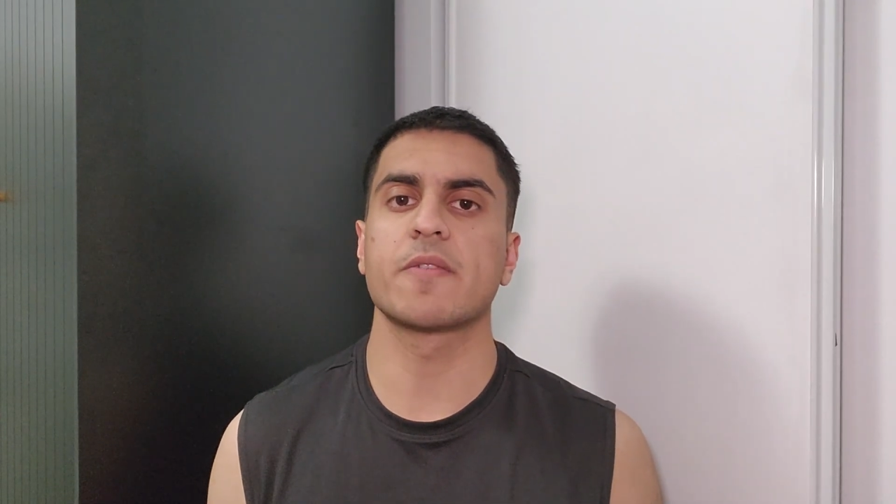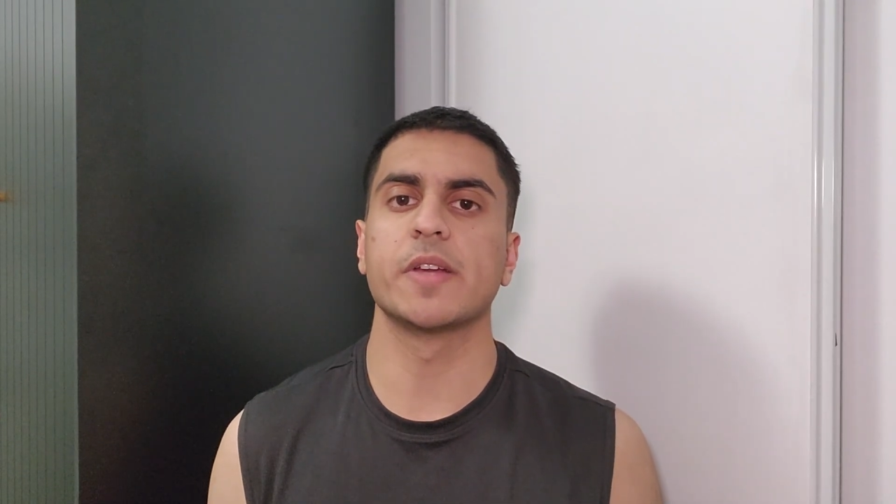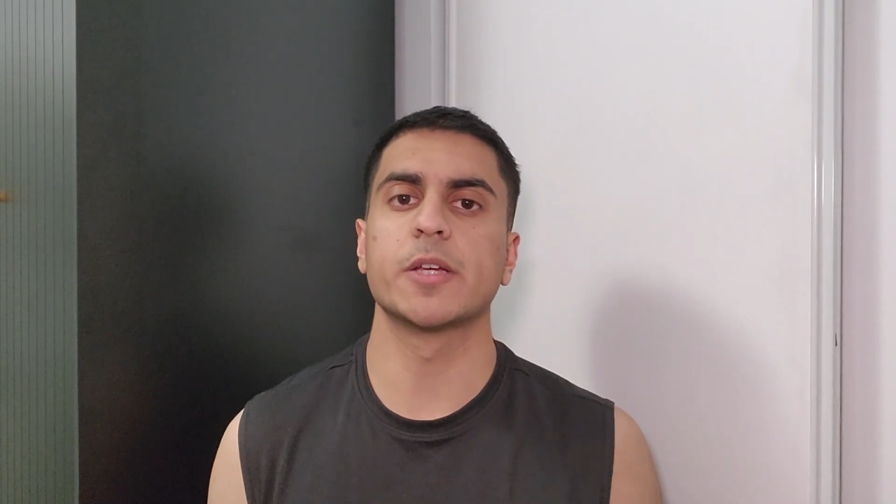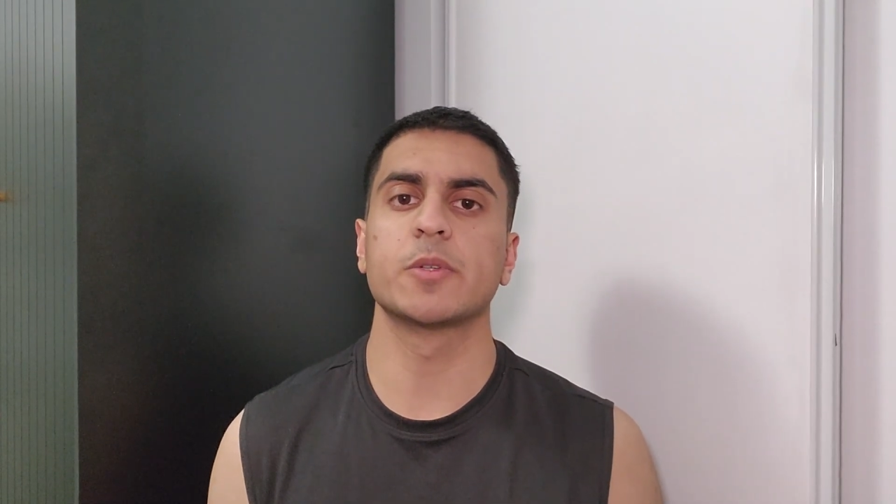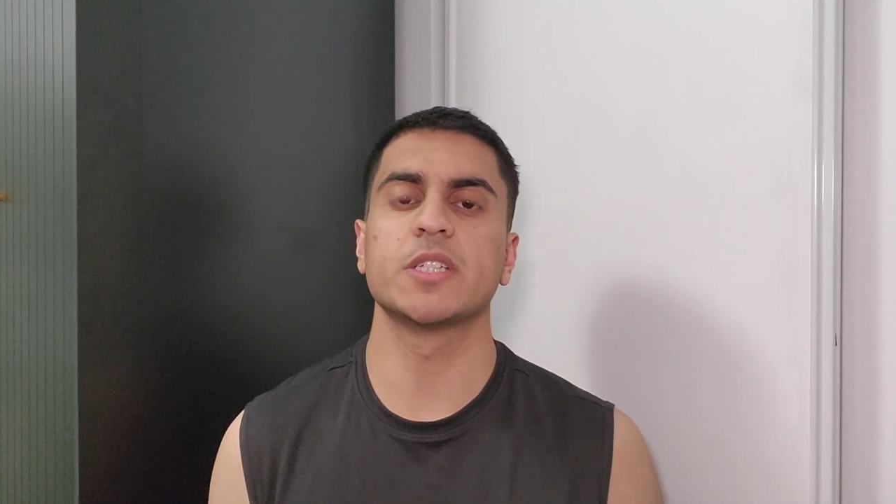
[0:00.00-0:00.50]

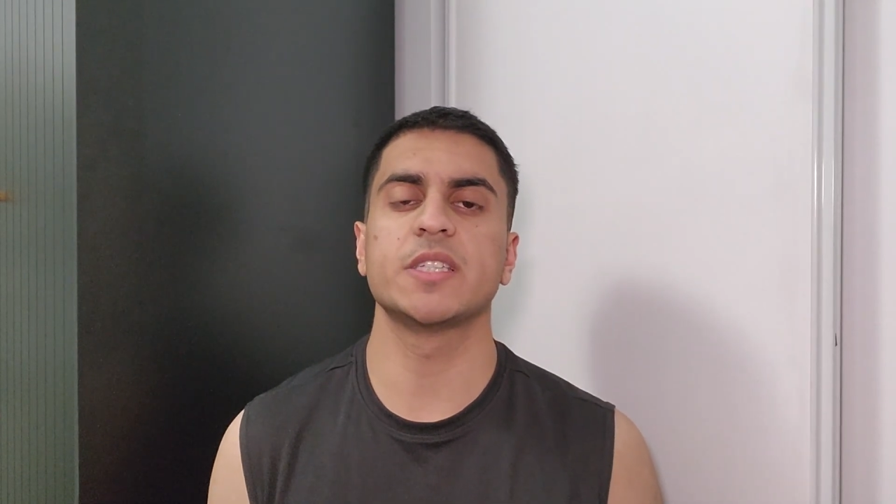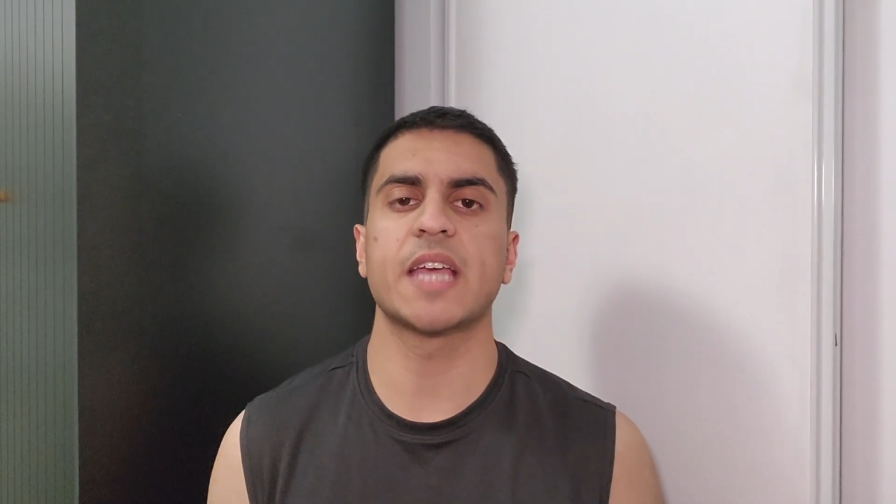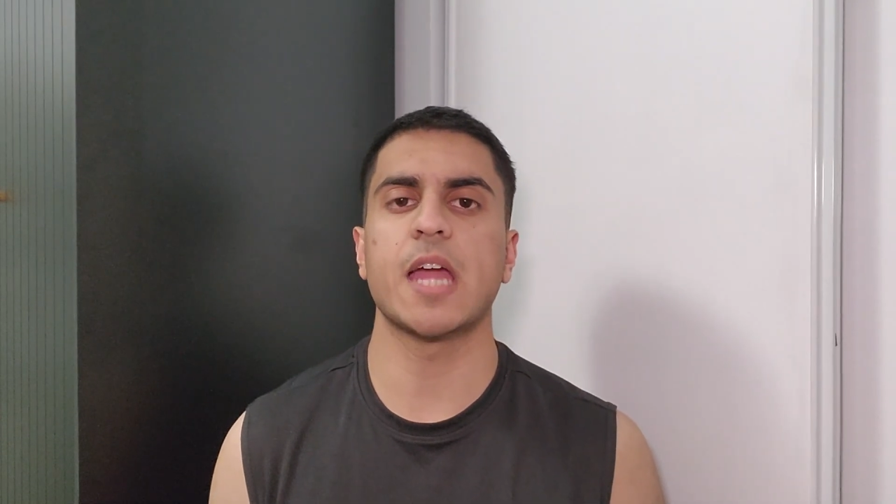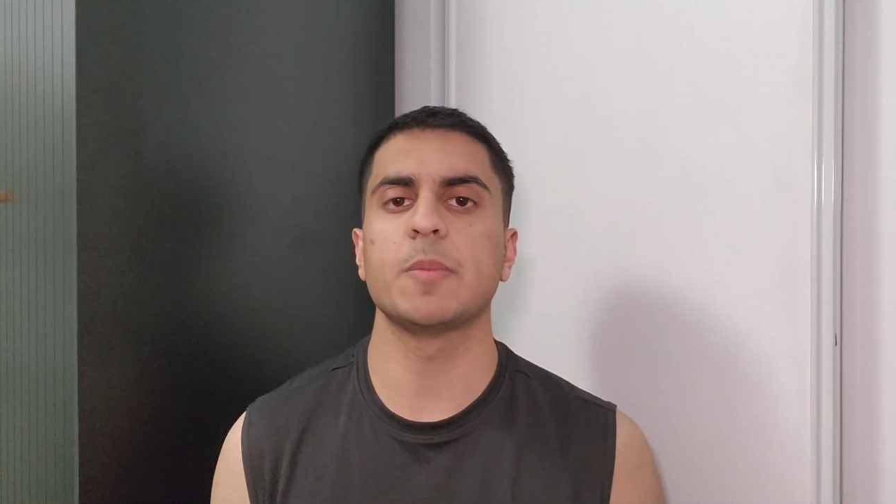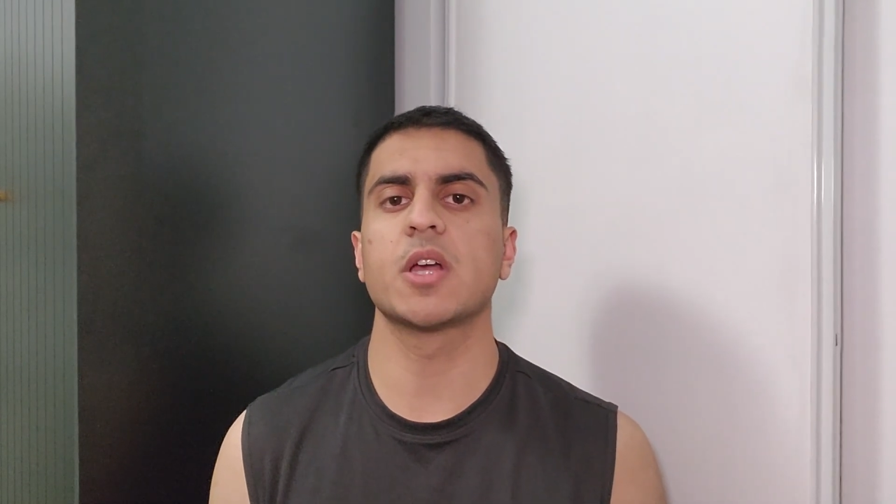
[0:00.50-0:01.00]
frequencies
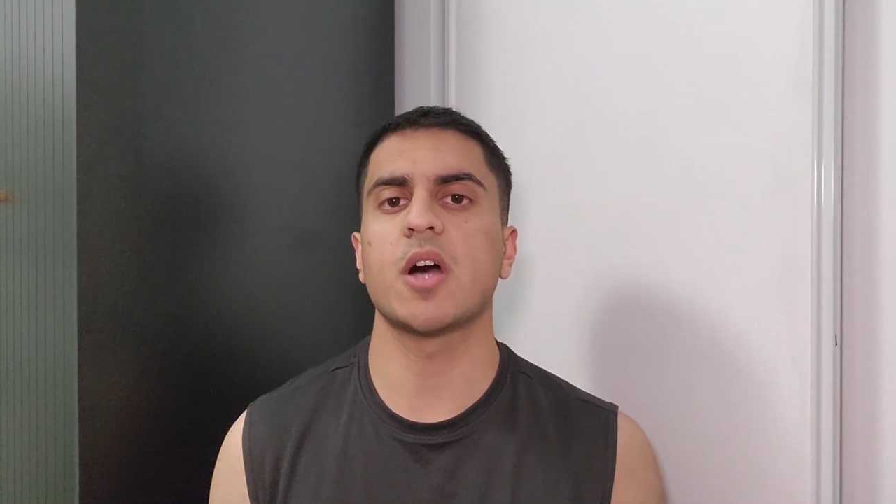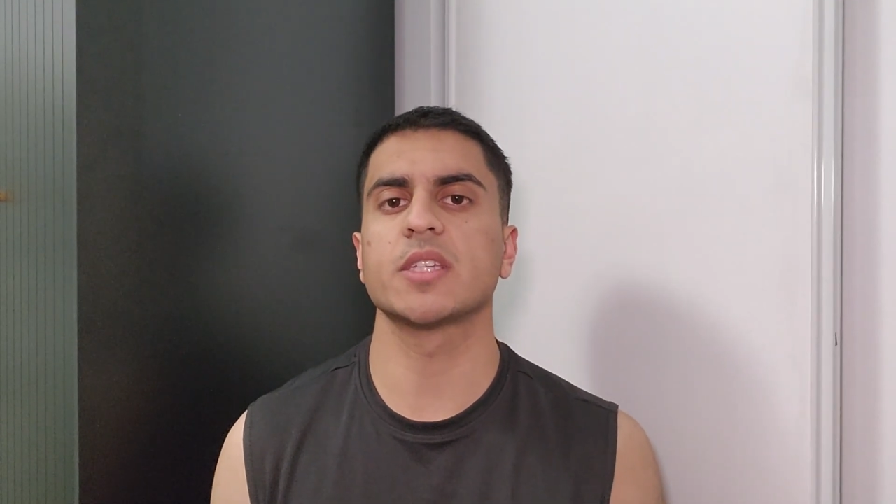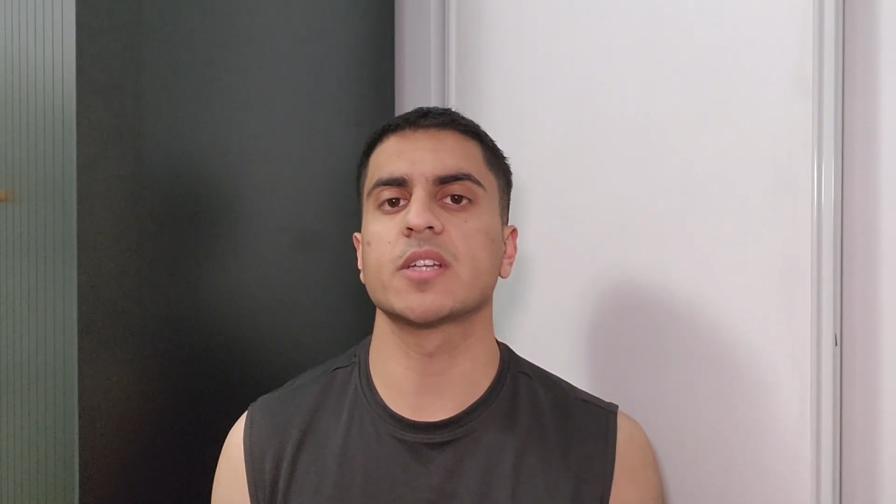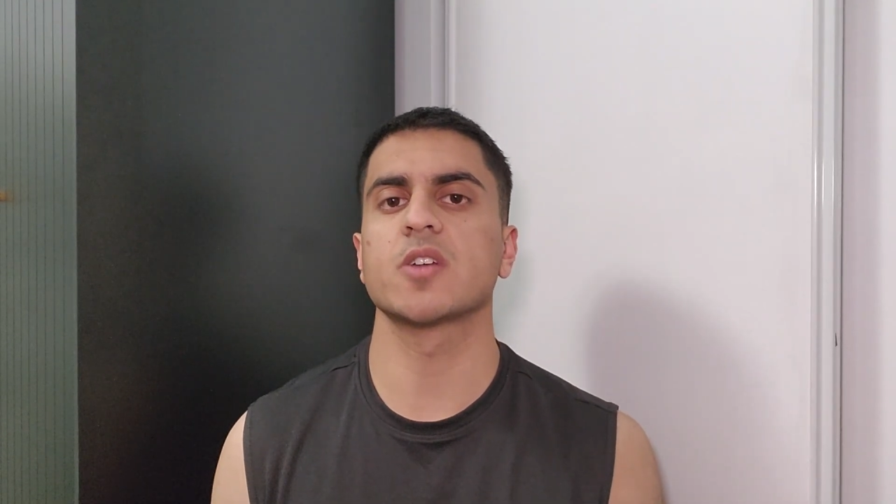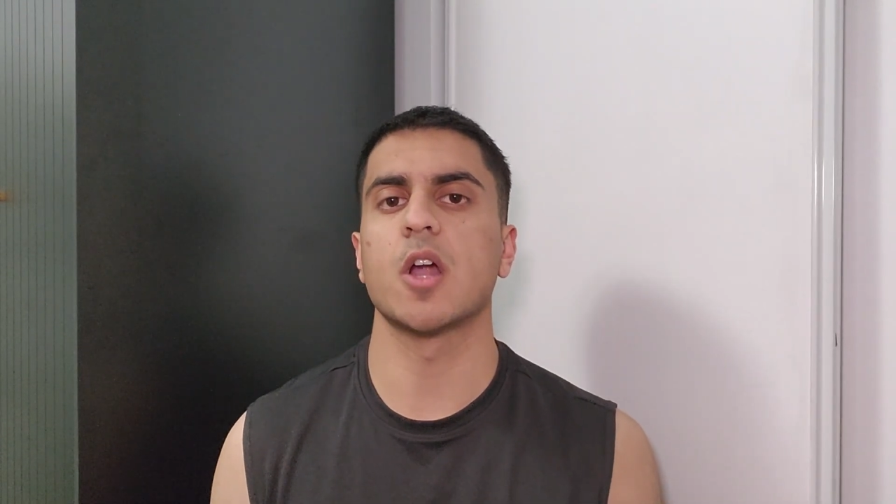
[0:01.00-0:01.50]
can be
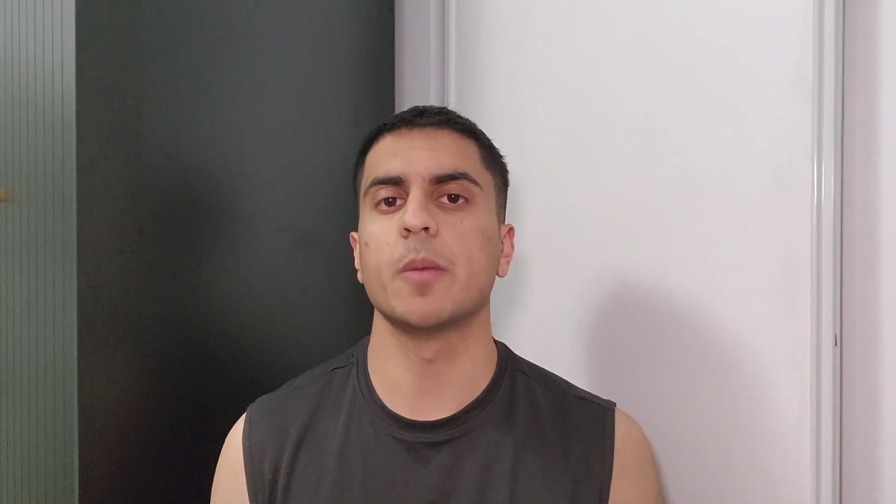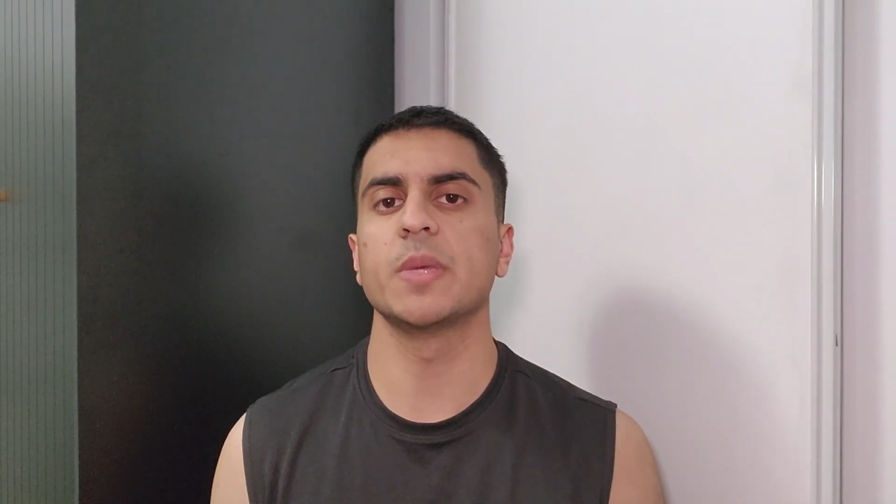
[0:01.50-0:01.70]
causing us harm,